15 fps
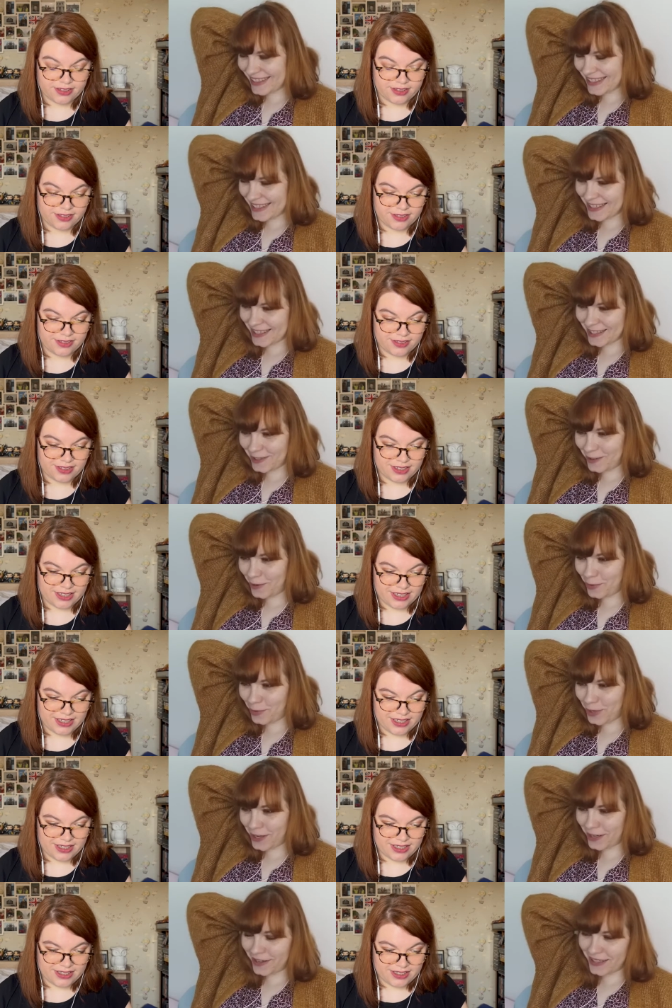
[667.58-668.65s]
Speaker 1: this is so
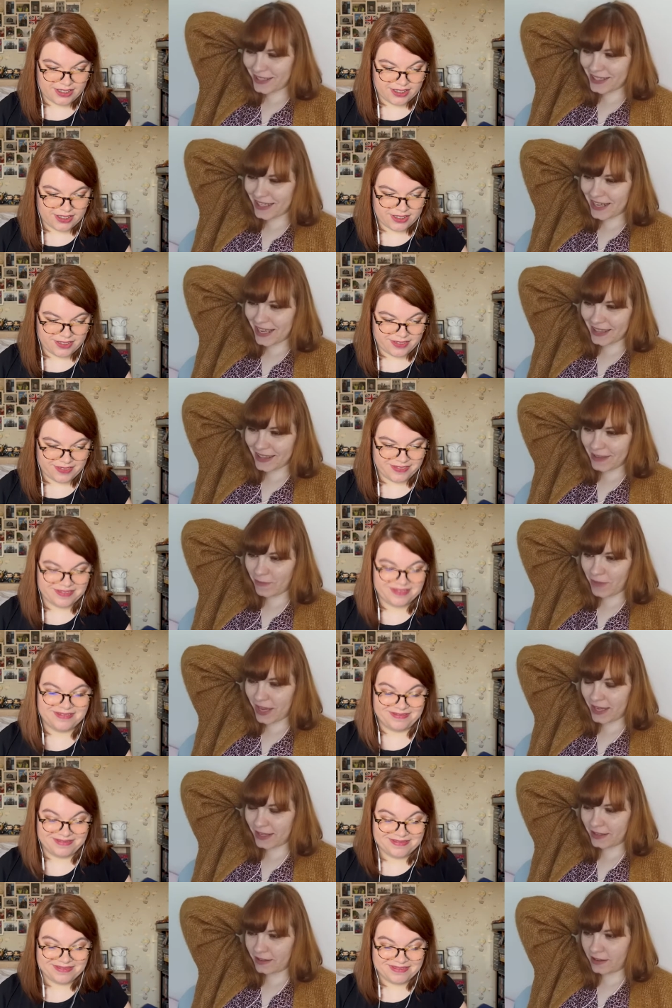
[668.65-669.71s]
real. It's like they
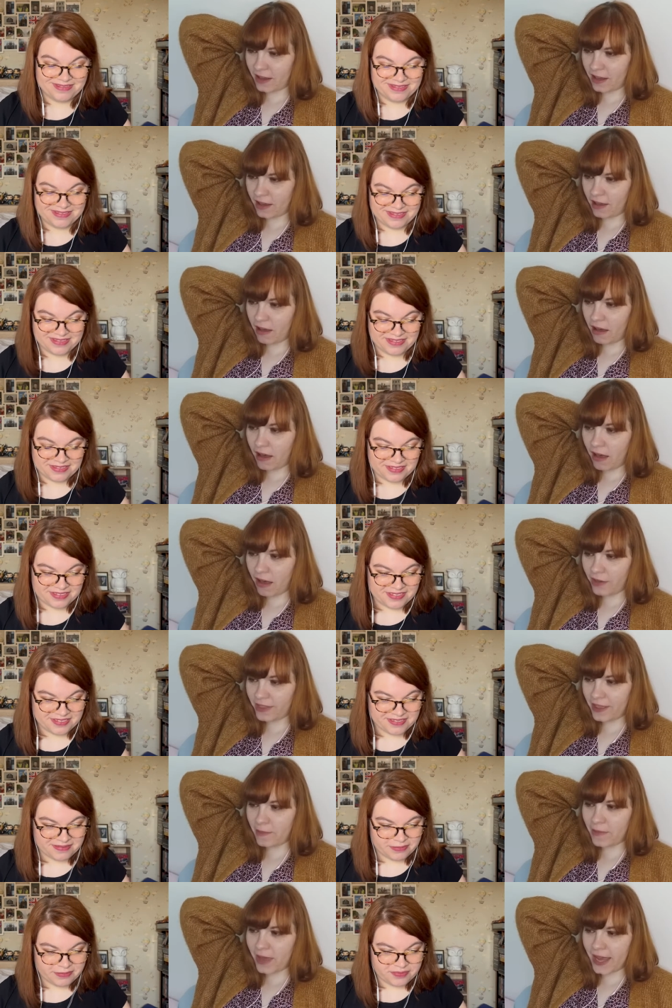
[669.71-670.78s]
made. Ah, oh,
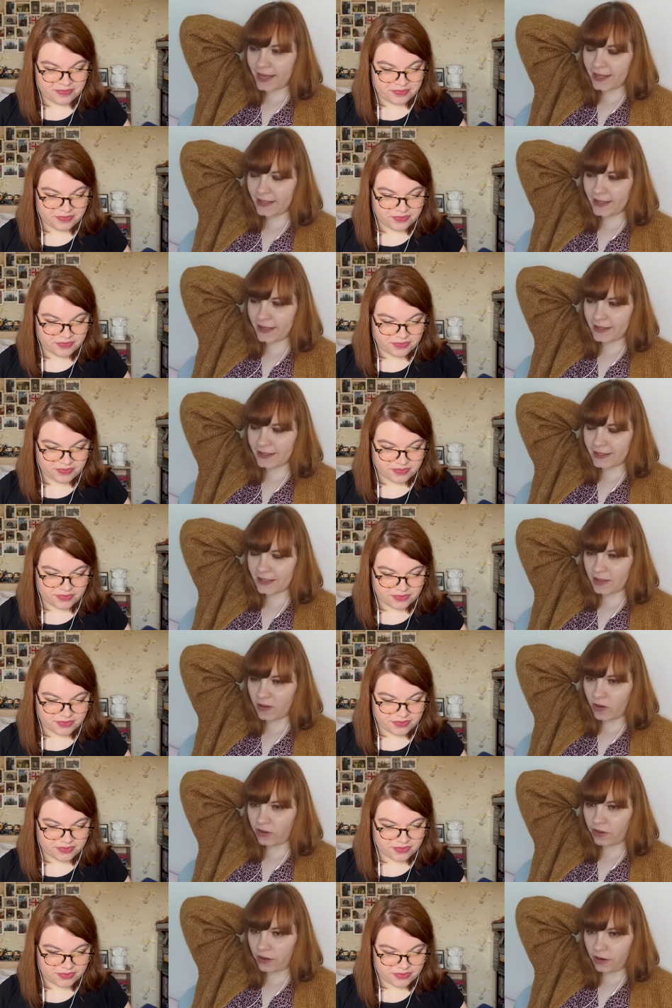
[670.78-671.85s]
they made this
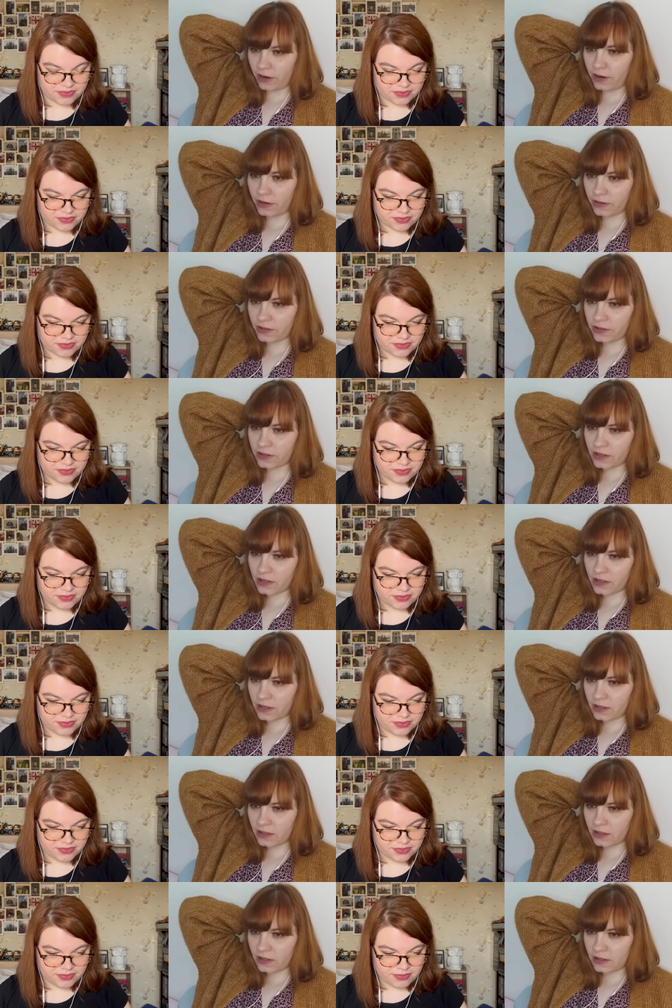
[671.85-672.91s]
on Earth.
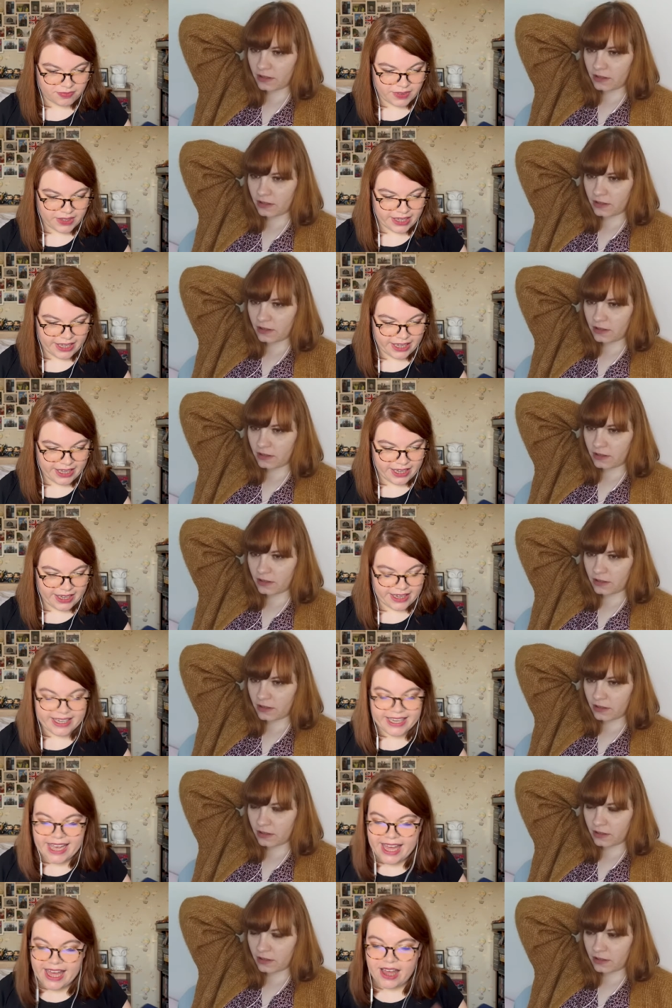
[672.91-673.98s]

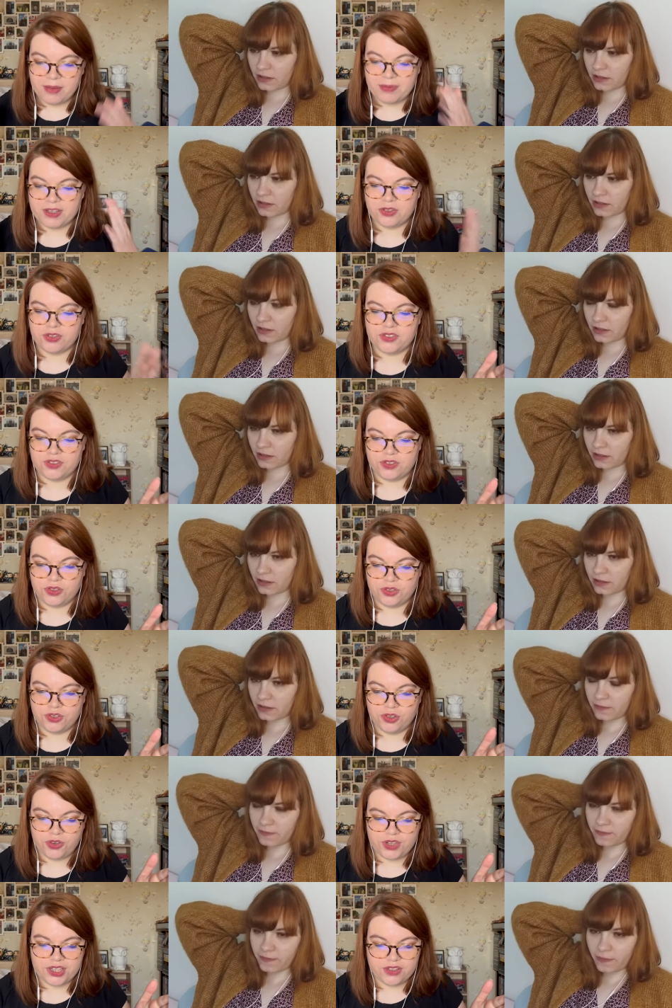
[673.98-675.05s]
Speaker 2: Yeah, because you know
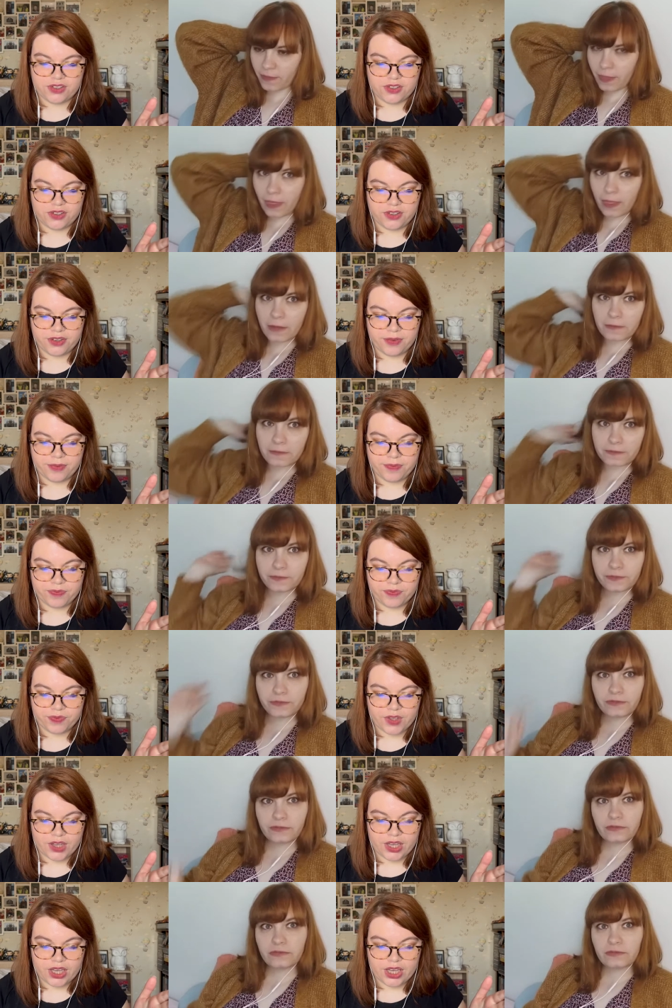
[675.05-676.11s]
in the
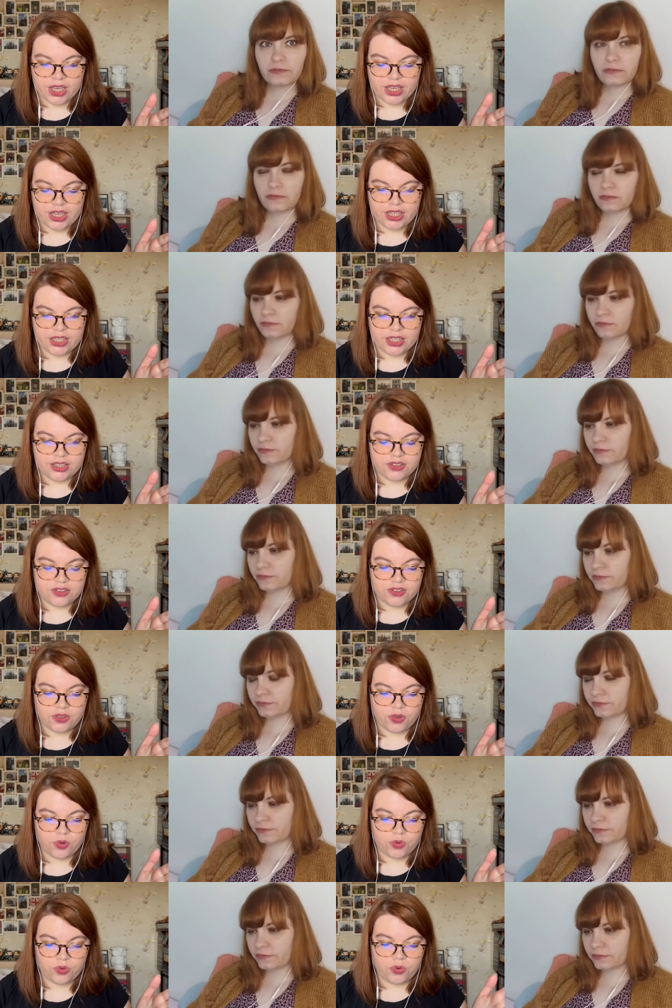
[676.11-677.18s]
in
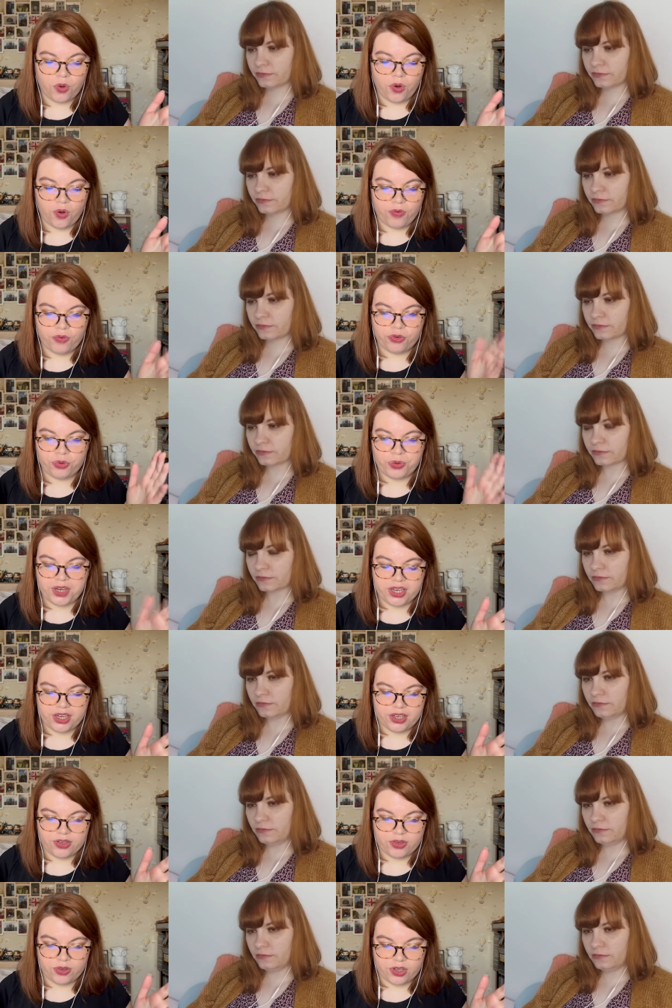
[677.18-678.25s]
the Thor three,
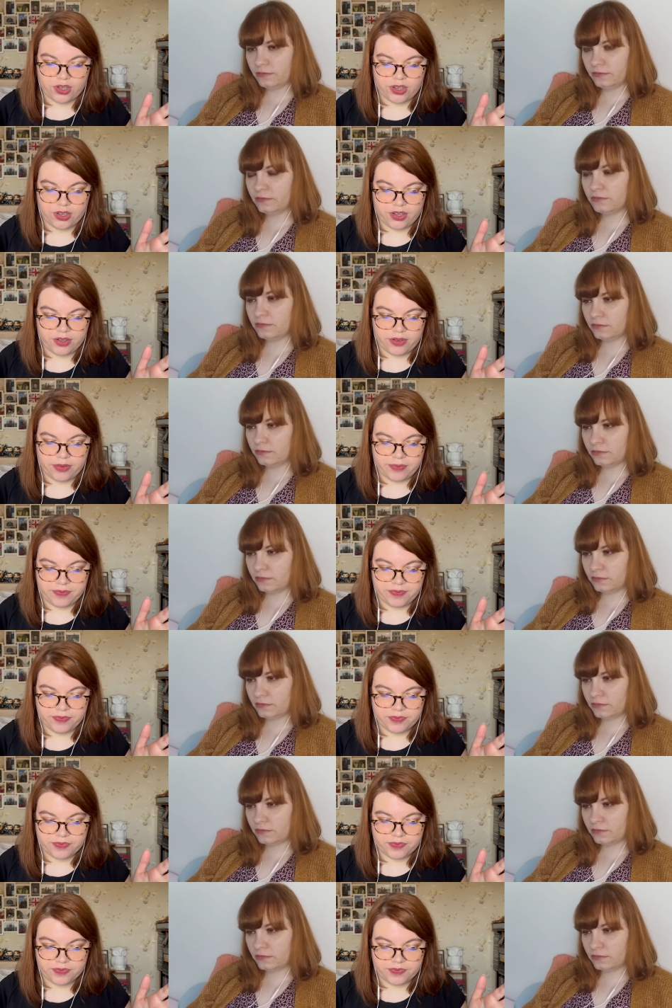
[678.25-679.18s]
um,